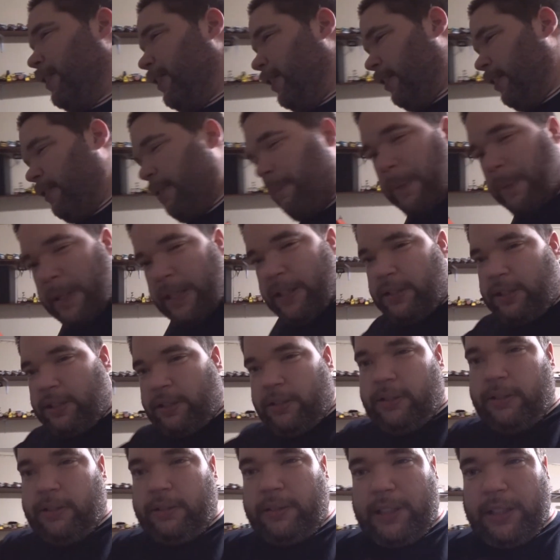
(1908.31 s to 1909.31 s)
They're a bit
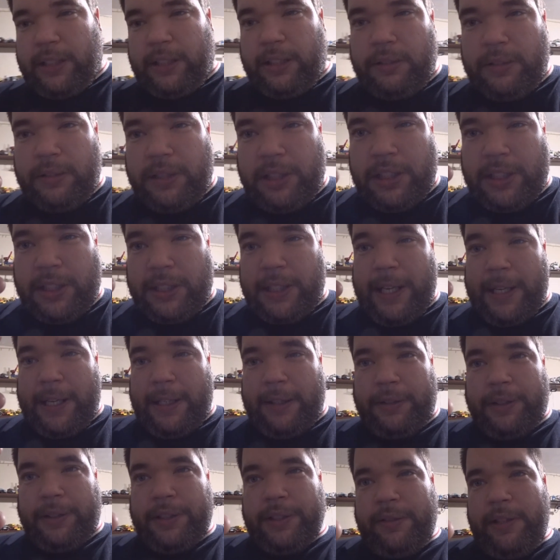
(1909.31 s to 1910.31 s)
too, you know,
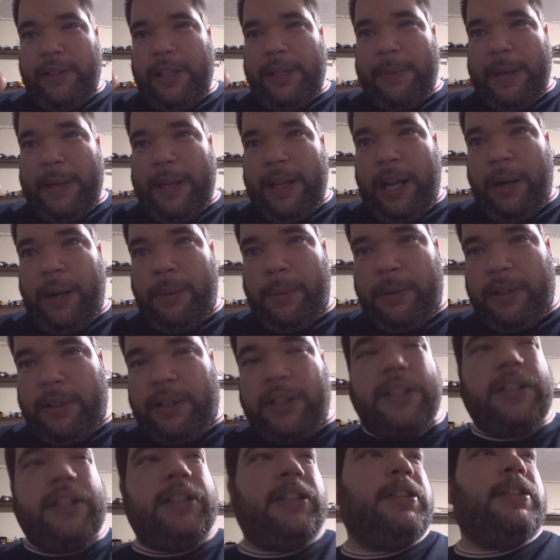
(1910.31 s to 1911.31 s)
shallow, because they're only about that
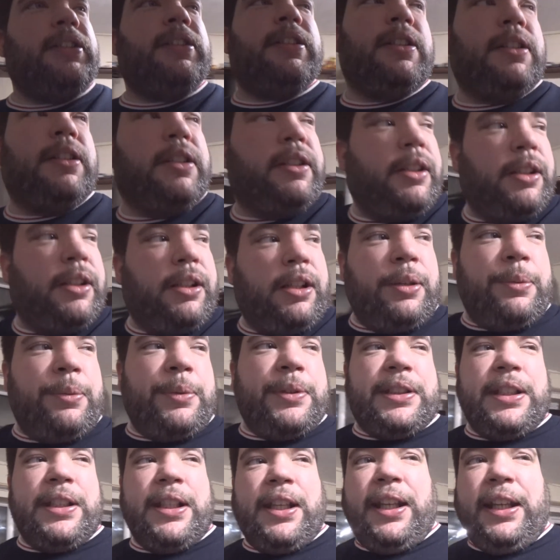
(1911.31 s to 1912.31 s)
wide. And
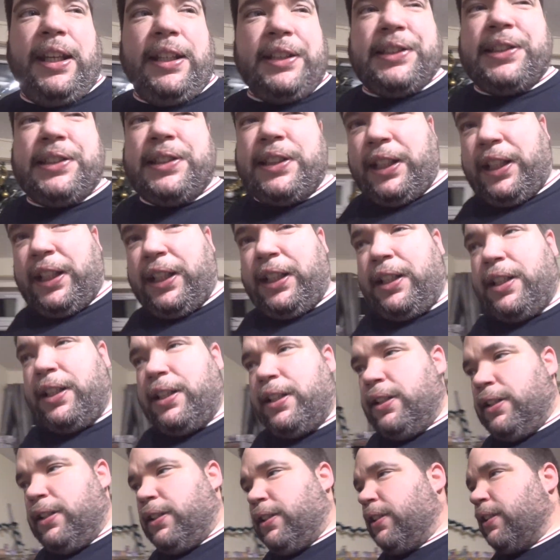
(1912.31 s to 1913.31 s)
with the heat
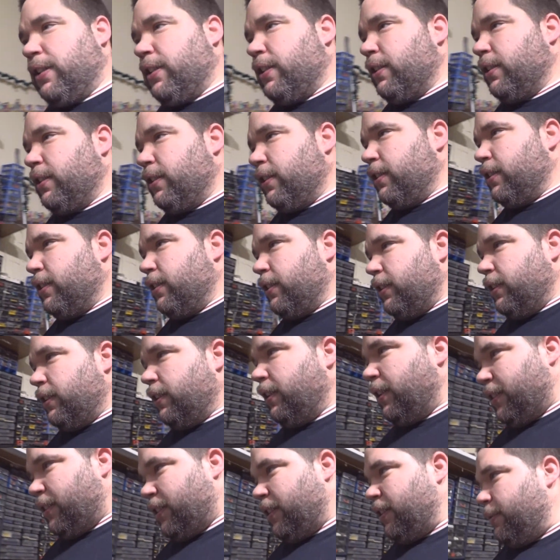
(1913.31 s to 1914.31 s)
sink,
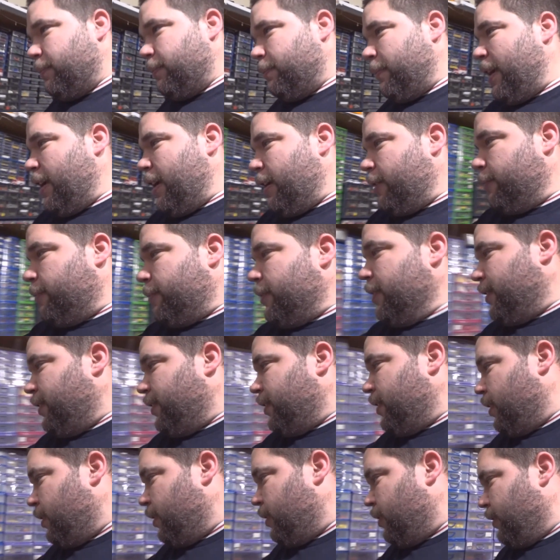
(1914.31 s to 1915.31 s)
it didn't matter with
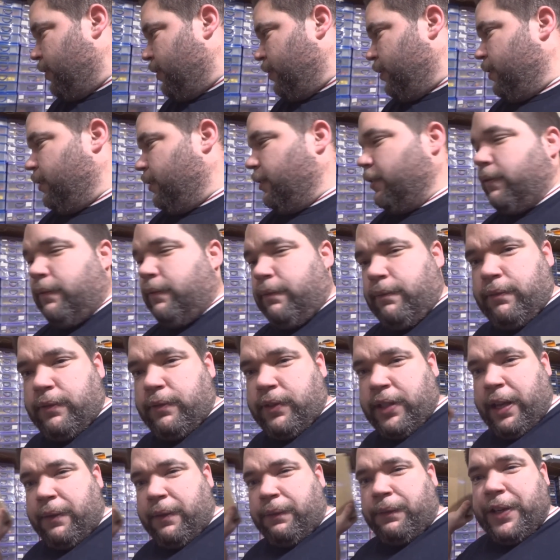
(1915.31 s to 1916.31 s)

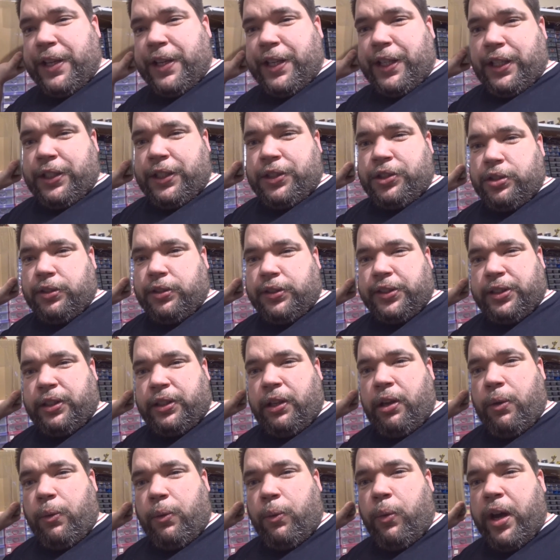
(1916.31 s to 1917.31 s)
that vintage
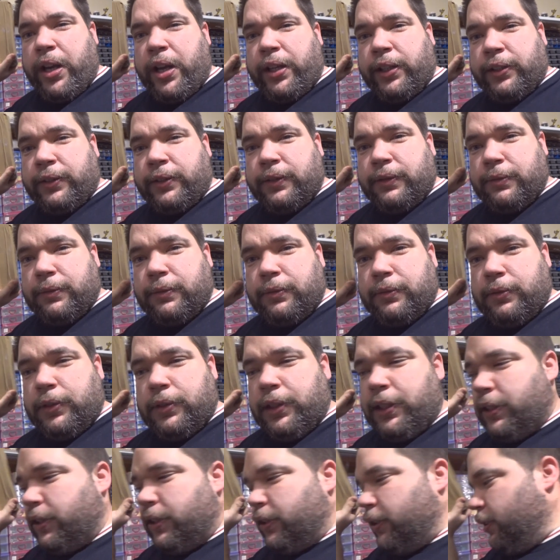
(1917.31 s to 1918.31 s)
slot one
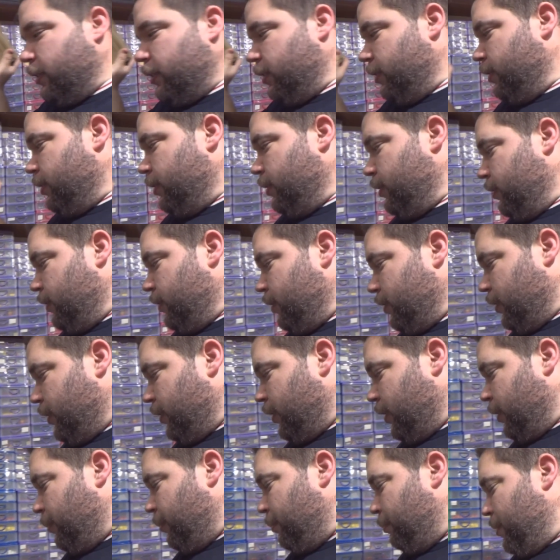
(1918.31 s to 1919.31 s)

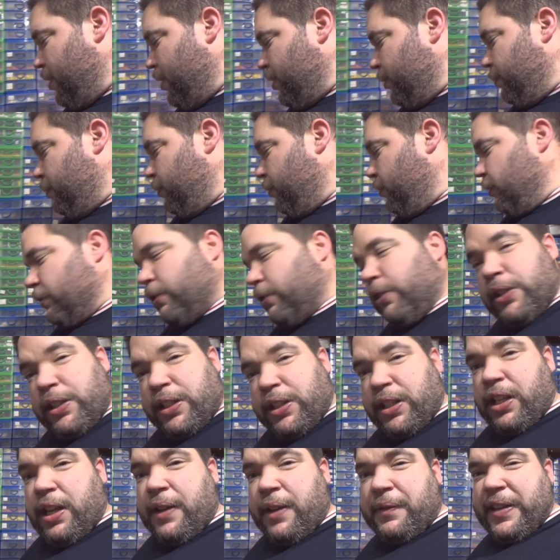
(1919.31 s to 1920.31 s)
motherboard, because
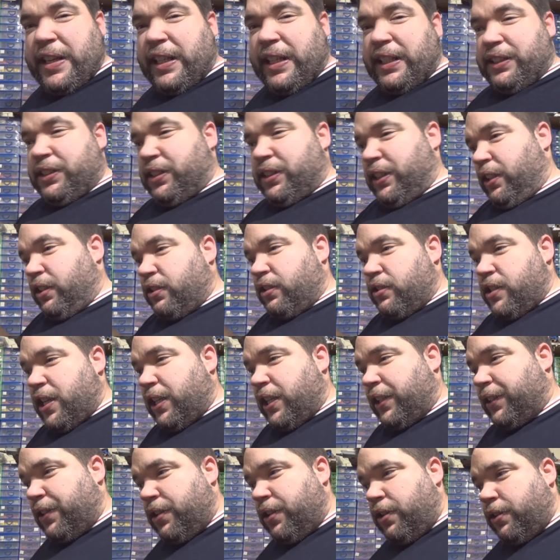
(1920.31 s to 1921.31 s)
it didn't have a heat sink or
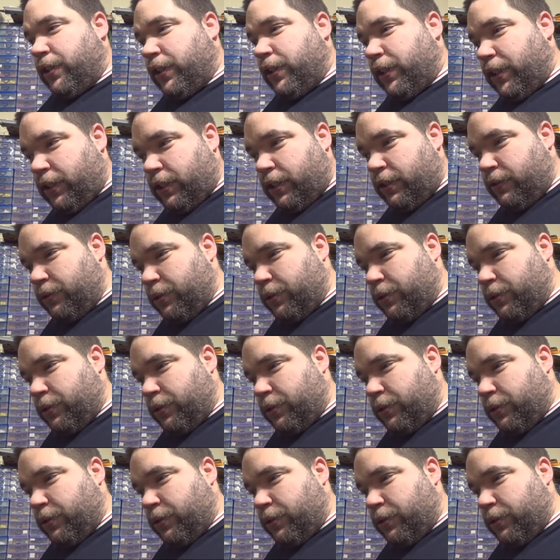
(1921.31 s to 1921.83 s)
anything on it, you know.